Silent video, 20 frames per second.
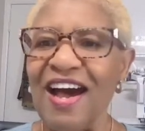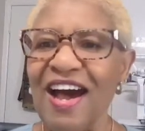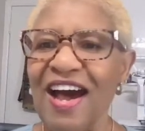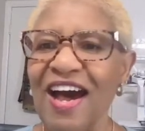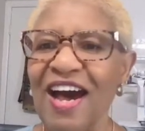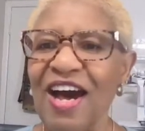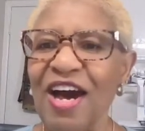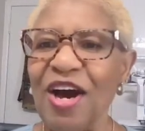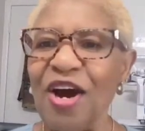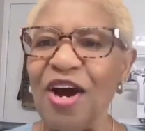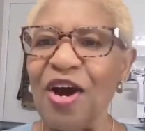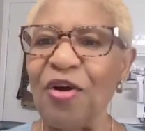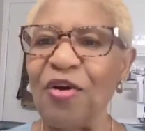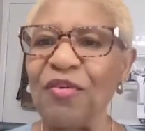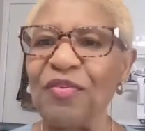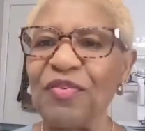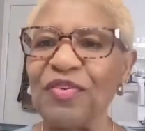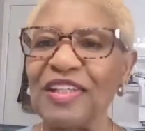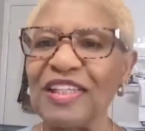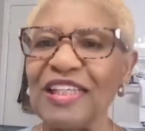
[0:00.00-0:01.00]

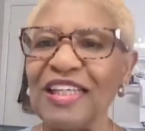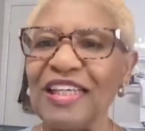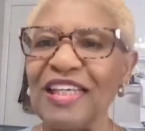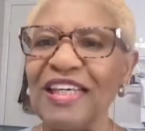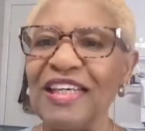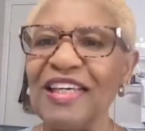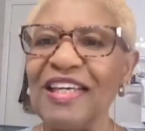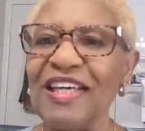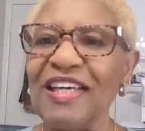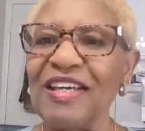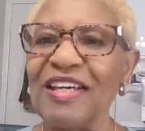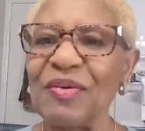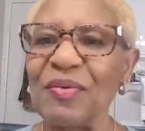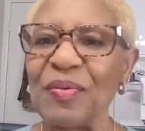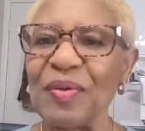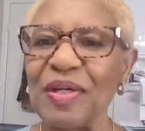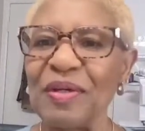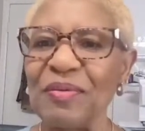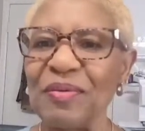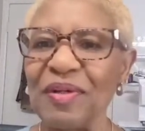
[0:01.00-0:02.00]
hopefully,
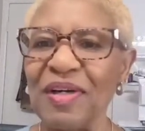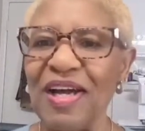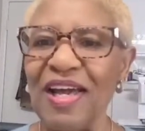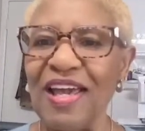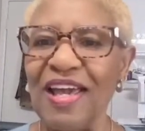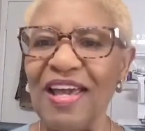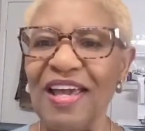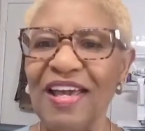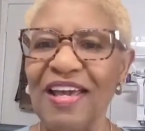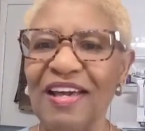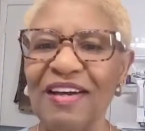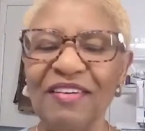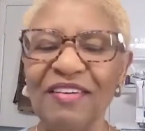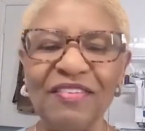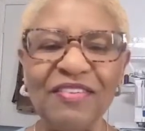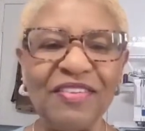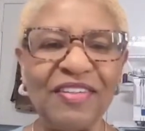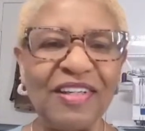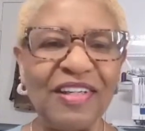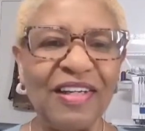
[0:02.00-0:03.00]
we will
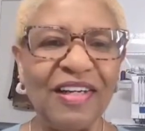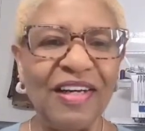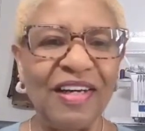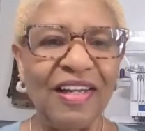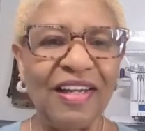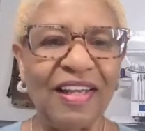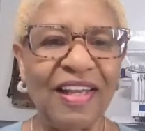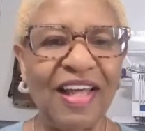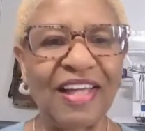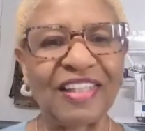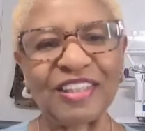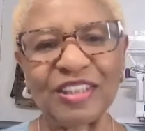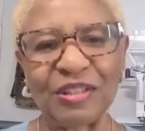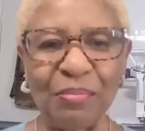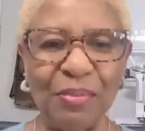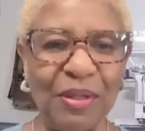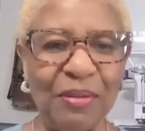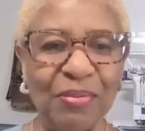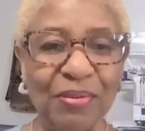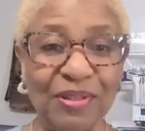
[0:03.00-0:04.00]
have lots of
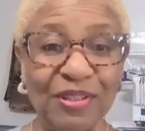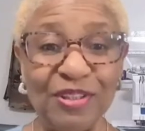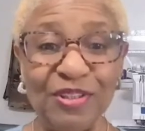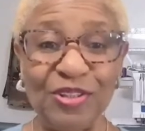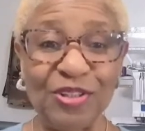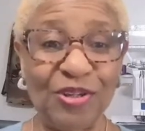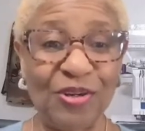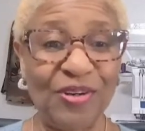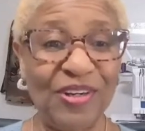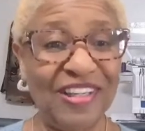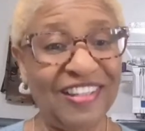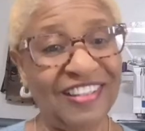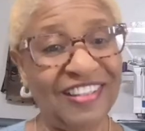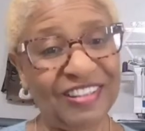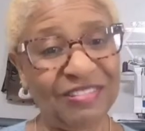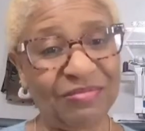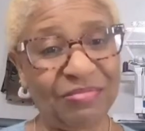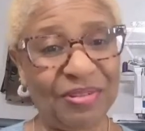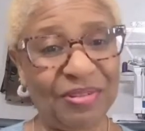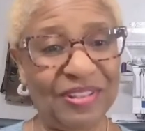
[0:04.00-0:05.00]
people to join
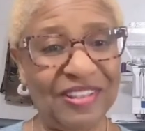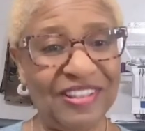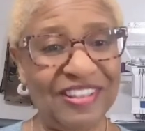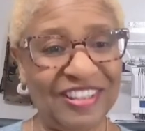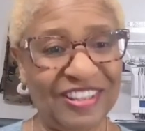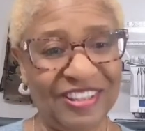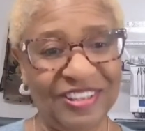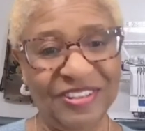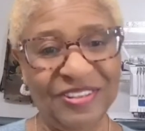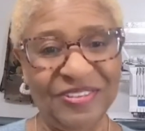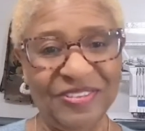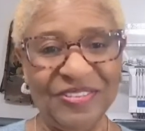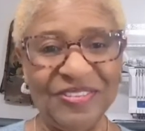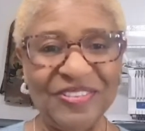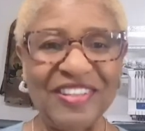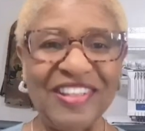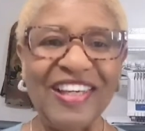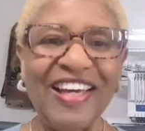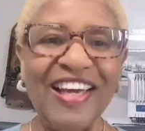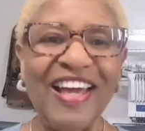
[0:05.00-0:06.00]
us pretty
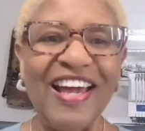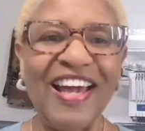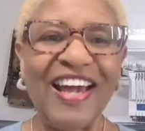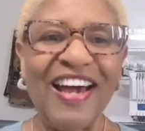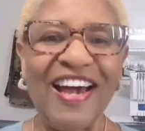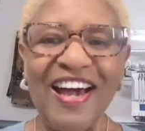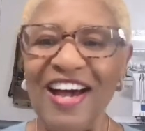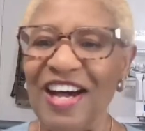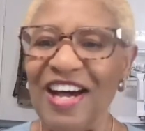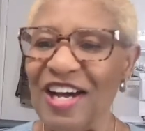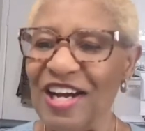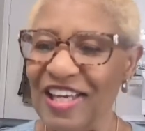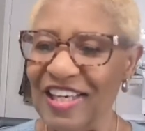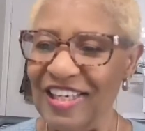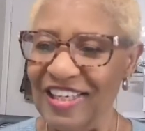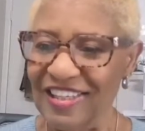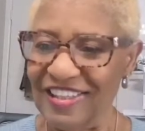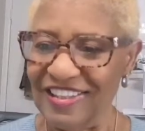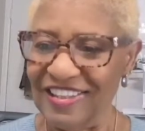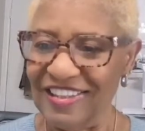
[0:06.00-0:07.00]
soon.
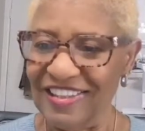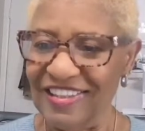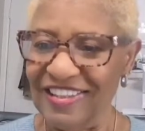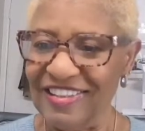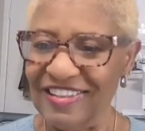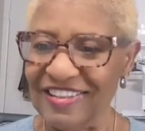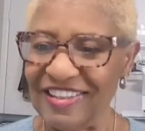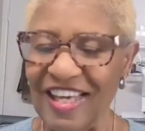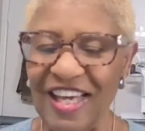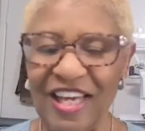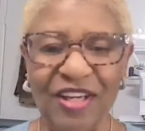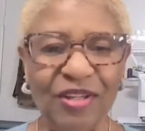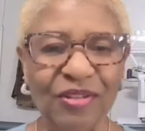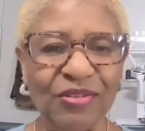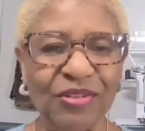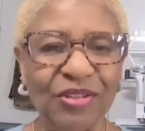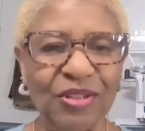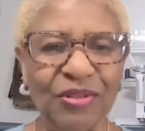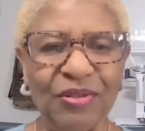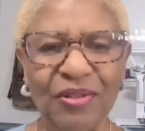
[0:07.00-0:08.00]
It is
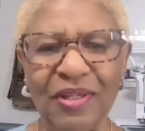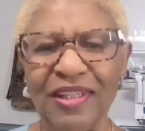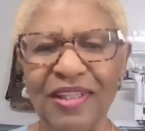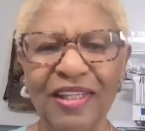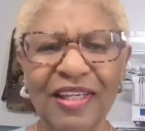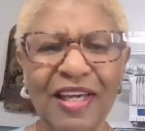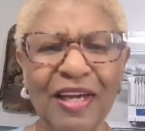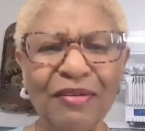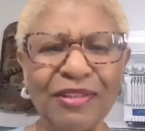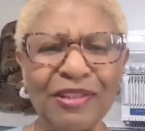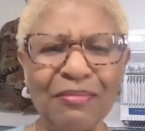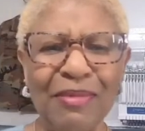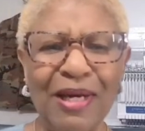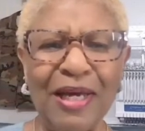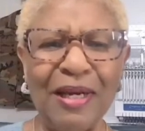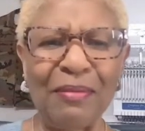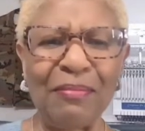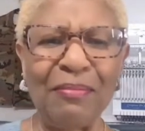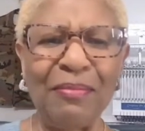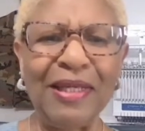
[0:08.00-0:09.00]
8:02. I think I was
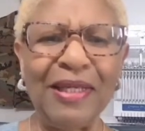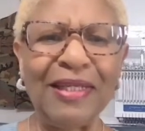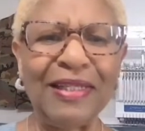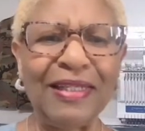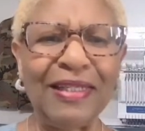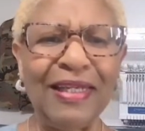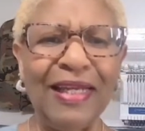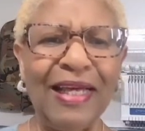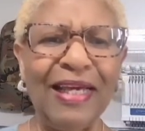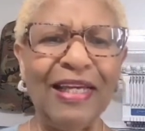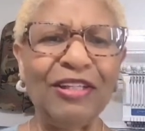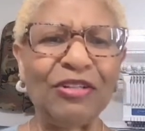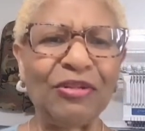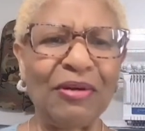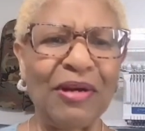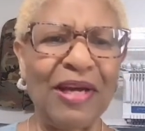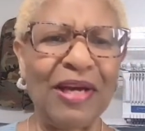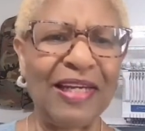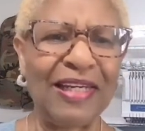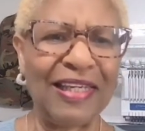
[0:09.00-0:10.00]
about a minute late
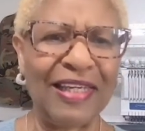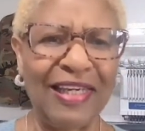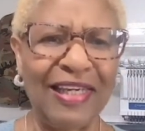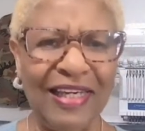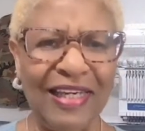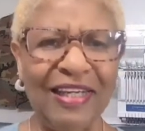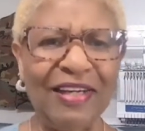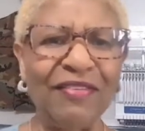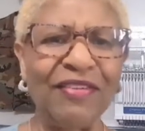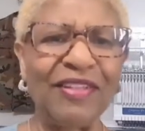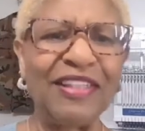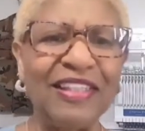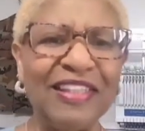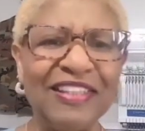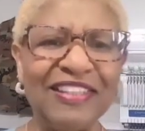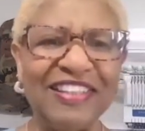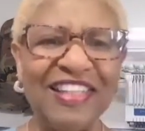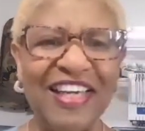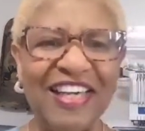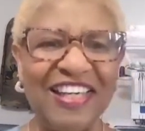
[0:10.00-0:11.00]
trying to get
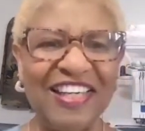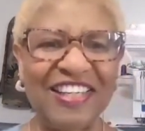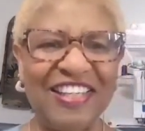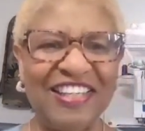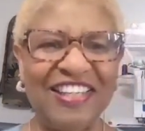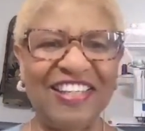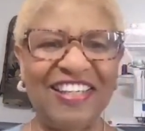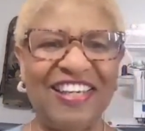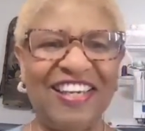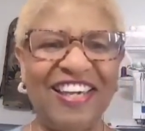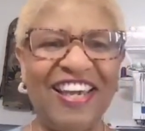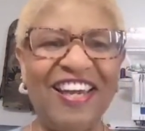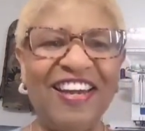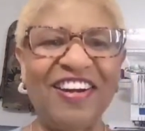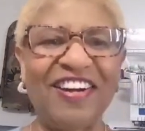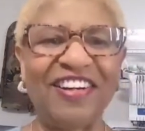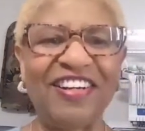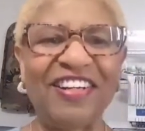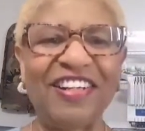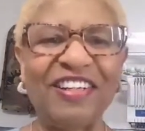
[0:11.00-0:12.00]
everything taken
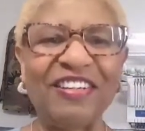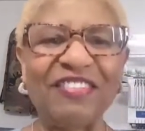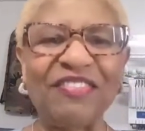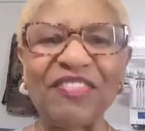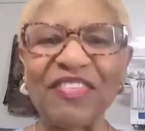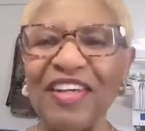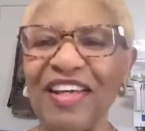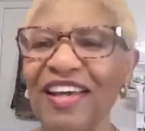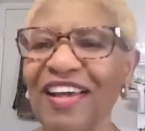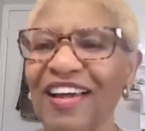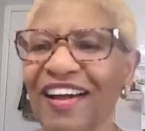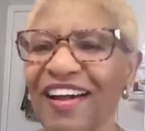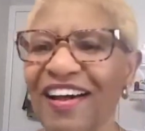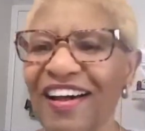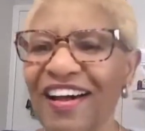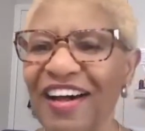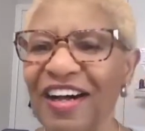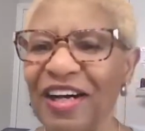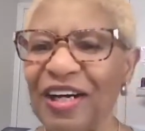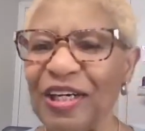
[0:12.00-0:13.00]
care of.
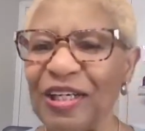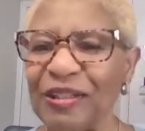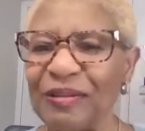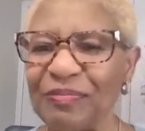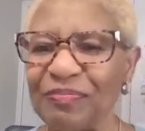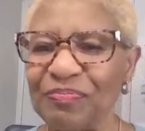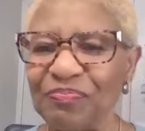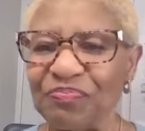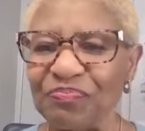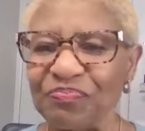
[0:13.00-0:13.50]
Um,